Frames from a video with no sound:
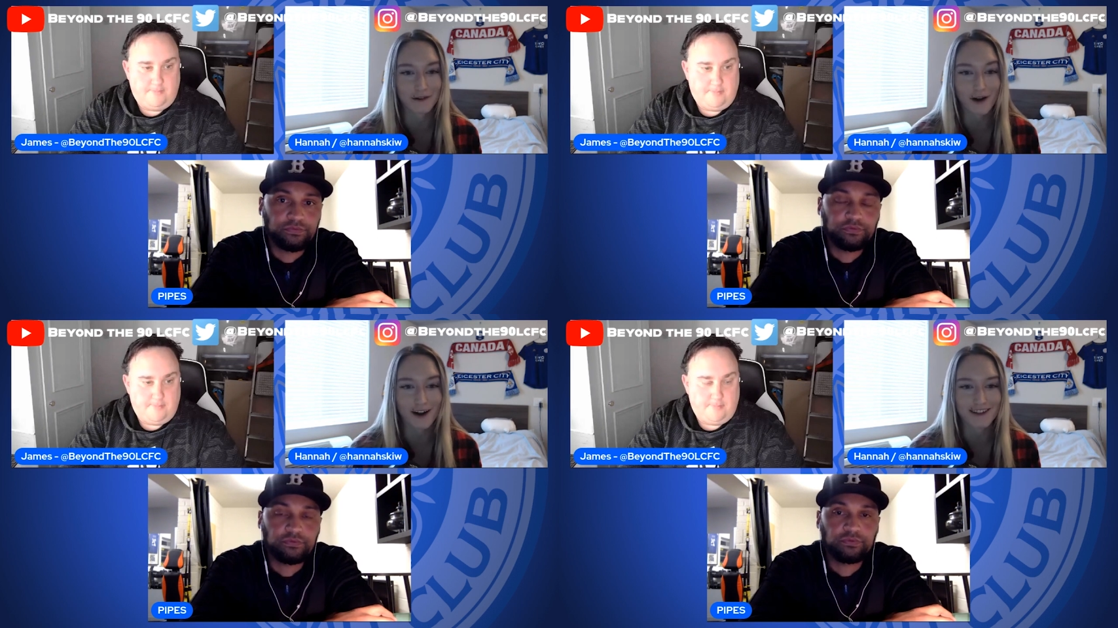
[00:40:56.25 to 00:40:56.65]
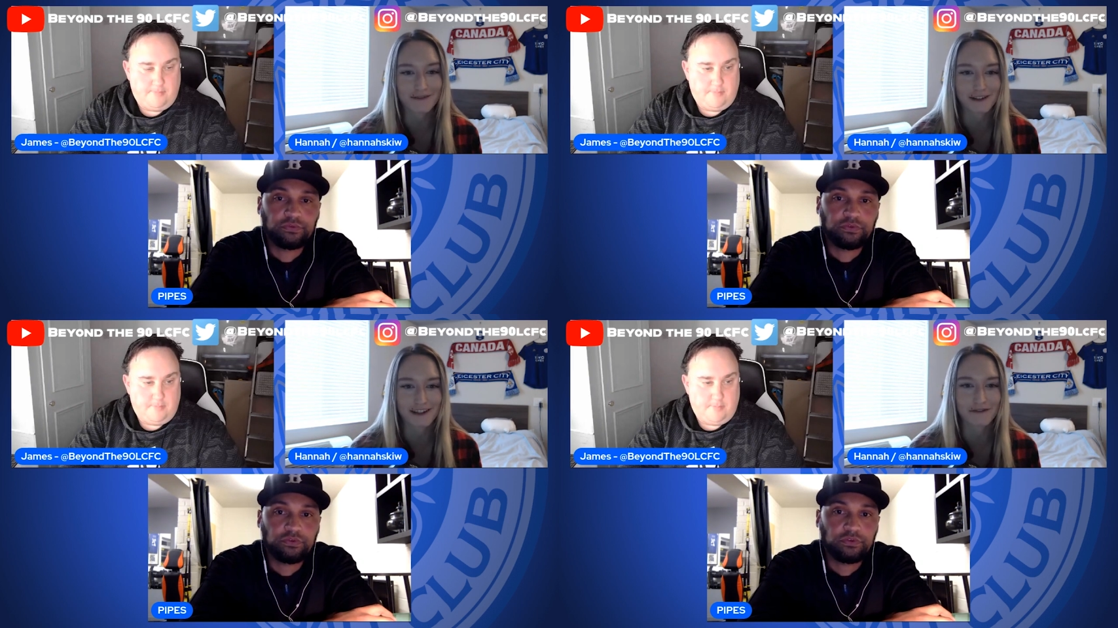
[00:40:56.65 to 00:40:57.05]
Speaker 1: awesome
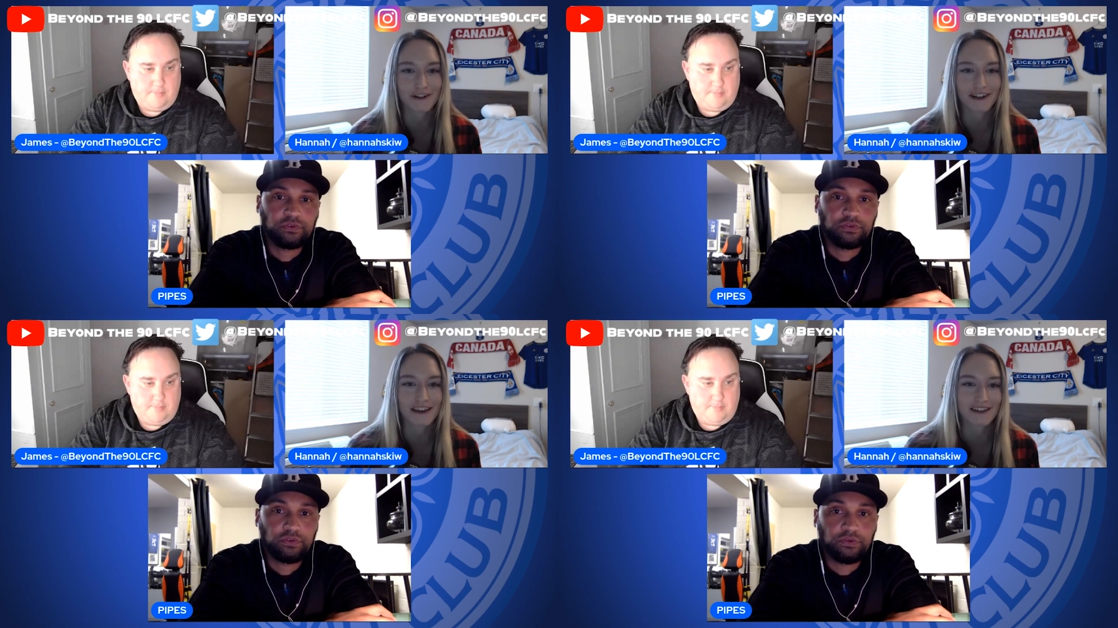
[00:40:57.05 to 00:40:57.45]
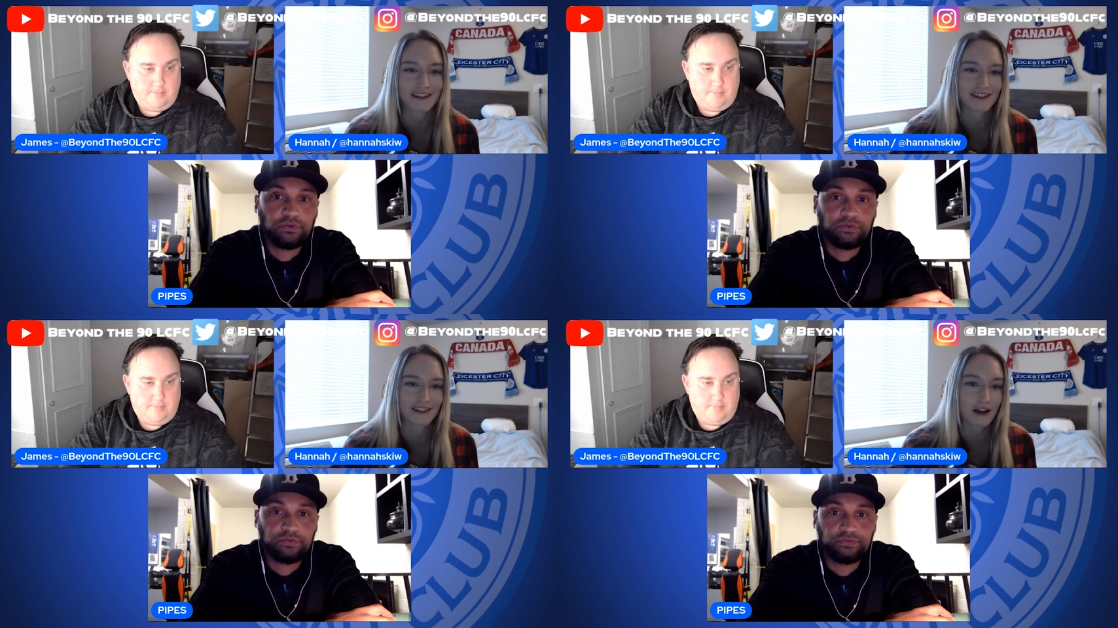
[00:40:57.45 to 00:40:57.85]
because i feel like
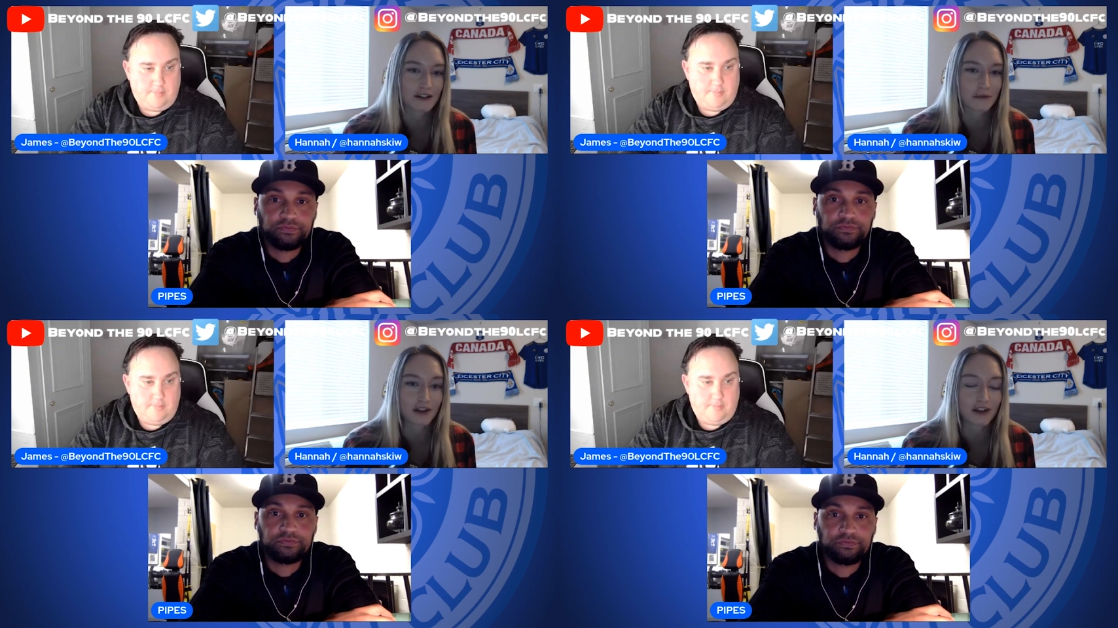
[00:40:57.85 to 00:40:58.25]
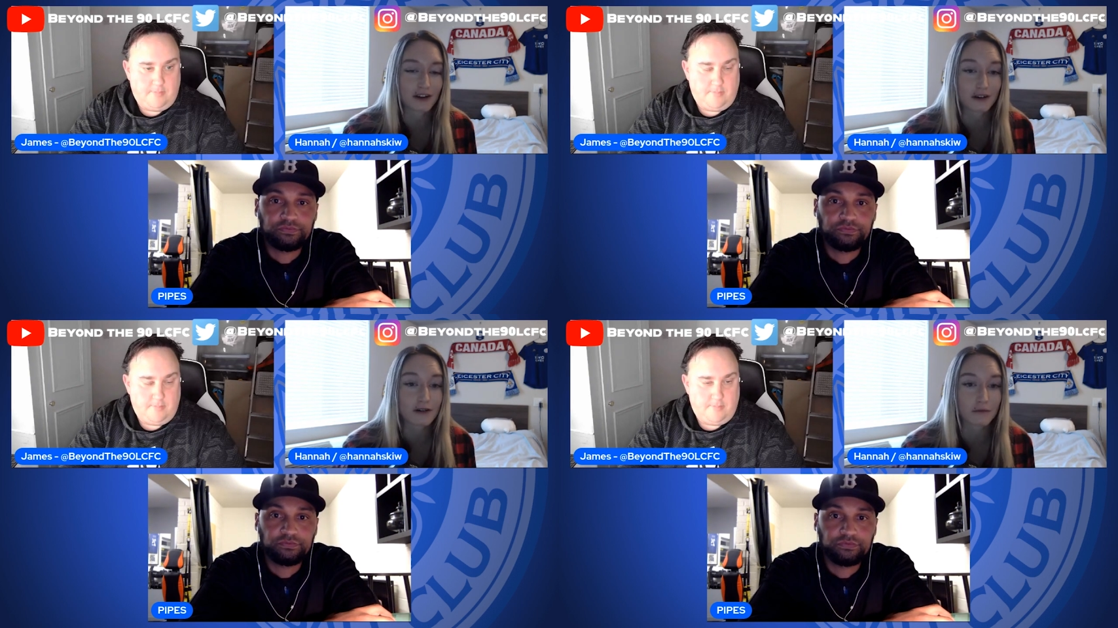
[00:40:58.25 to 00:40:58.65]
that's not something you
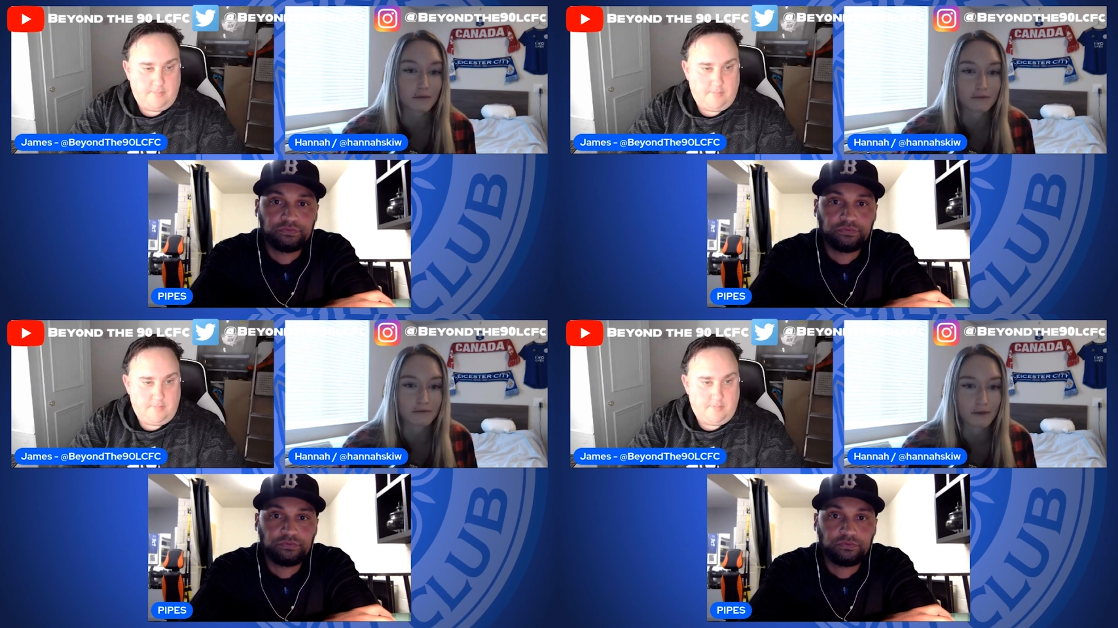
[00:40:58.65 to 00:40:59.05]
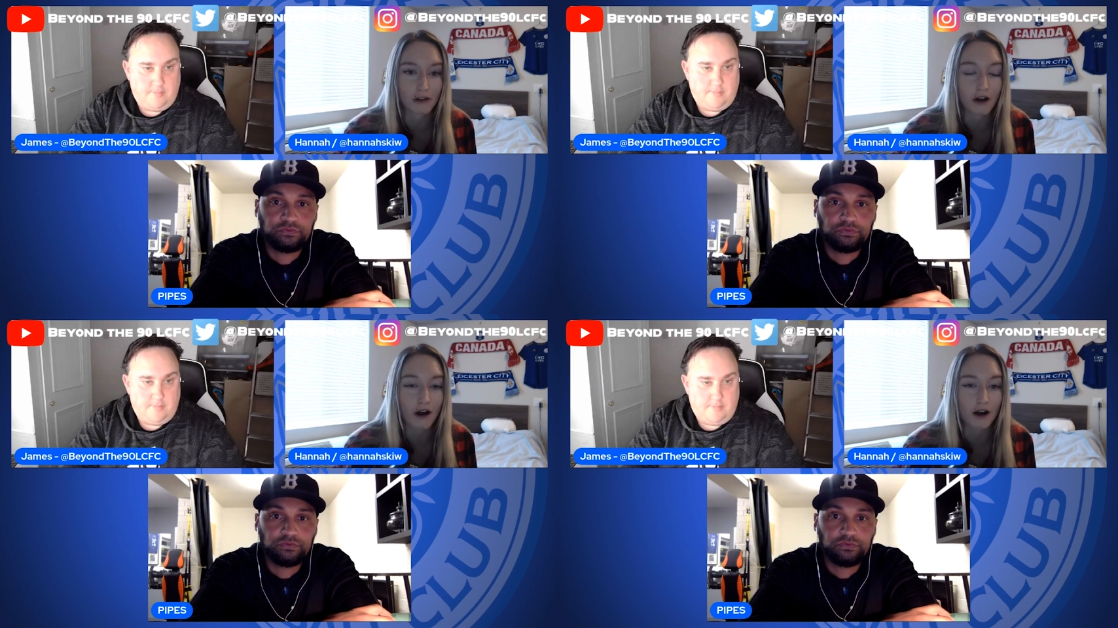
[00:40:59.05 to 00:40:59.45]
hear a
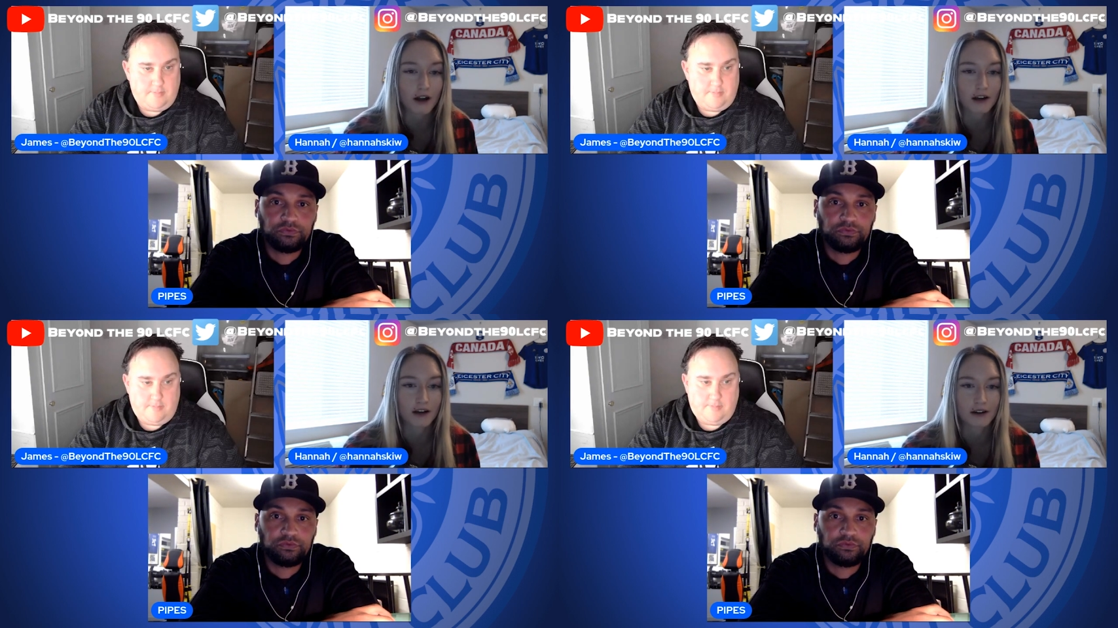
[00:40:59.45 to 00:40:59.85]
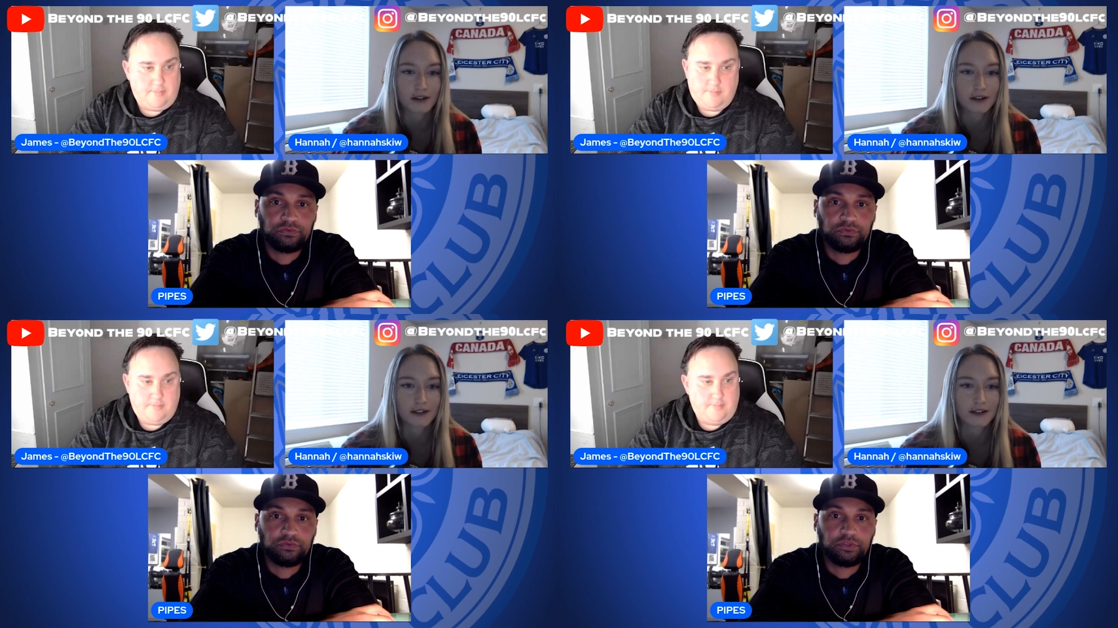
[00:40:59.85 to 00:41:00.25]
lot
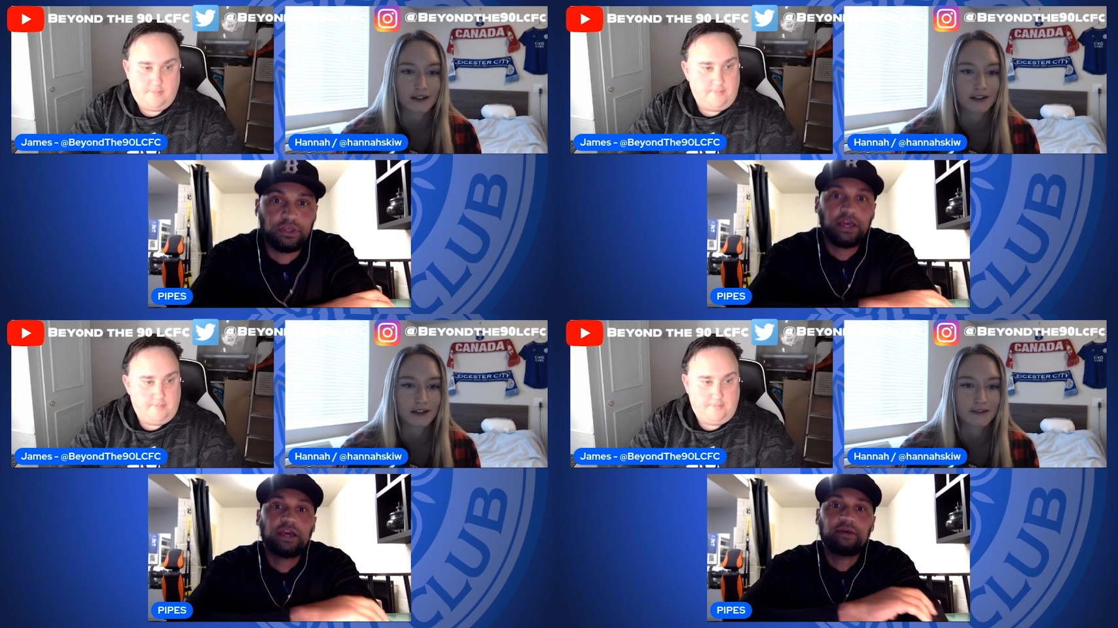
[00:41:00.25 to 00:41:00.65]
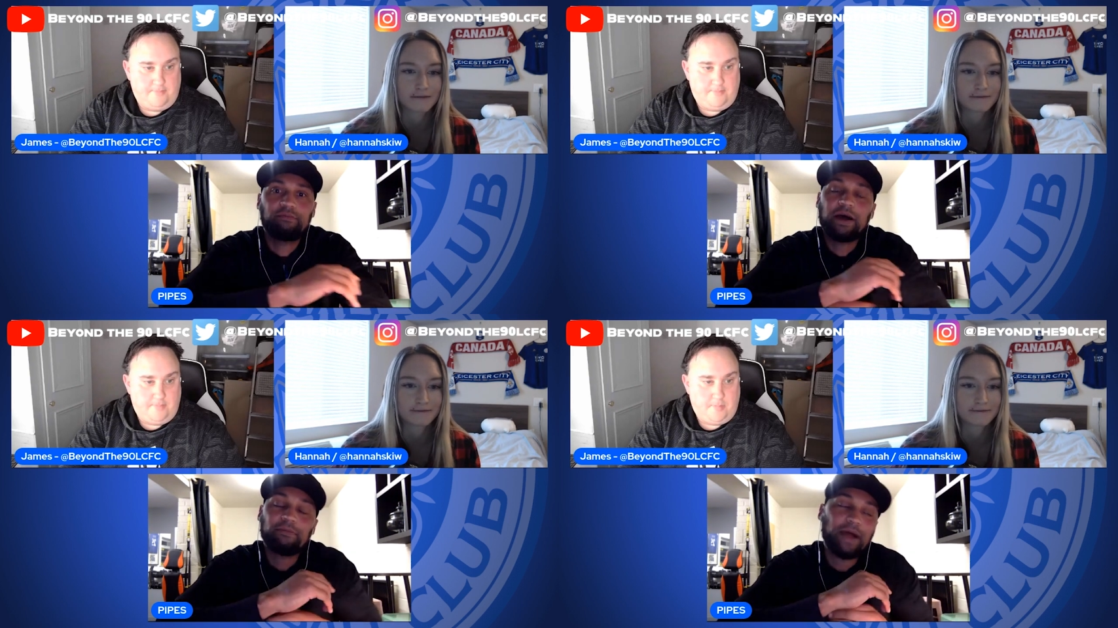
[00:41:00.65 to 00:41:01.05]
Speaker 2: yeah, my,